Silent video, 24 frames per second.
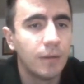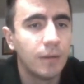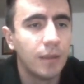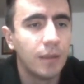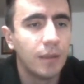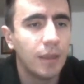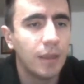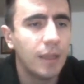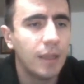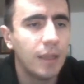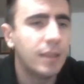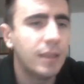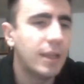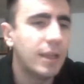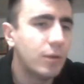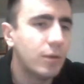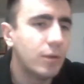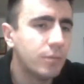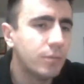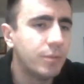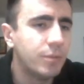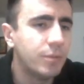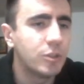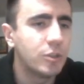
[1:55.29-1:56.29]
and
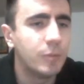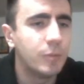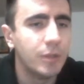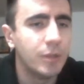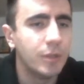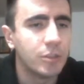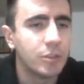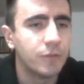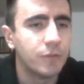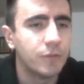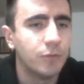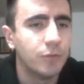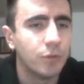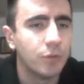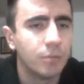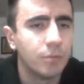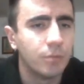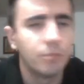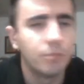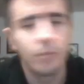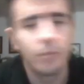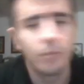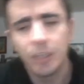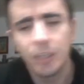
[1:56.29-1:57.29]
now bishop h4.
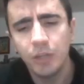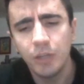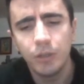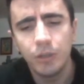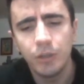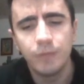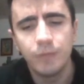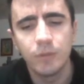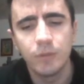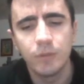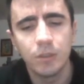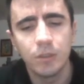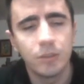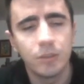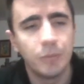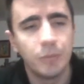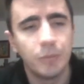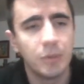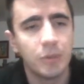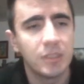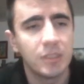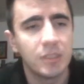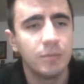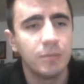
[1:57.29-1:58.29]
Here it was also
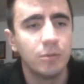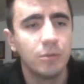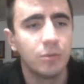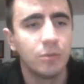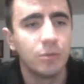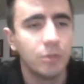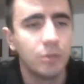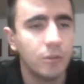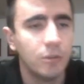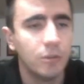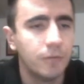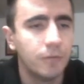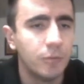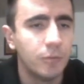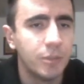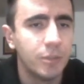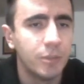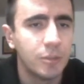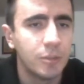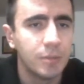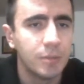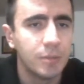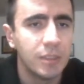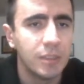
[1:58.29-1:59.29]
possible to go for
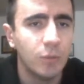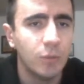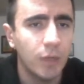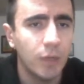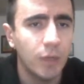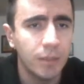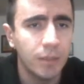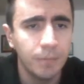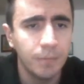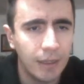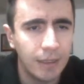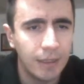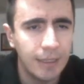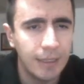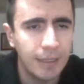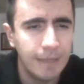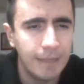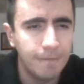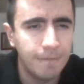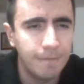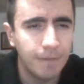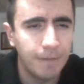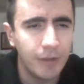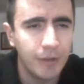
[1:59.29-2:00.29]
bishop c1.
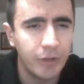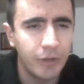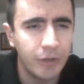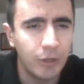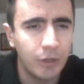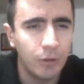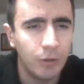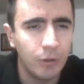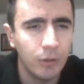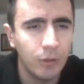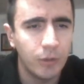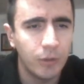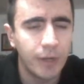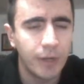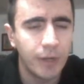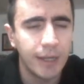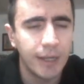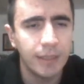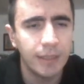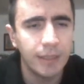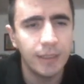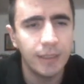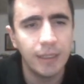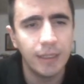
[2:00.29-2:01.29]
If I recall
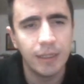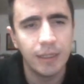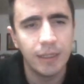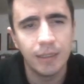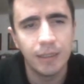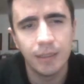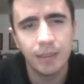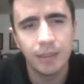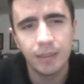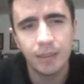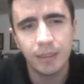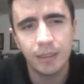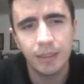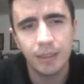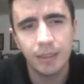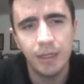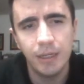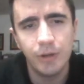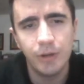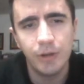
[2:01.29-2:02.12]
correctly, here I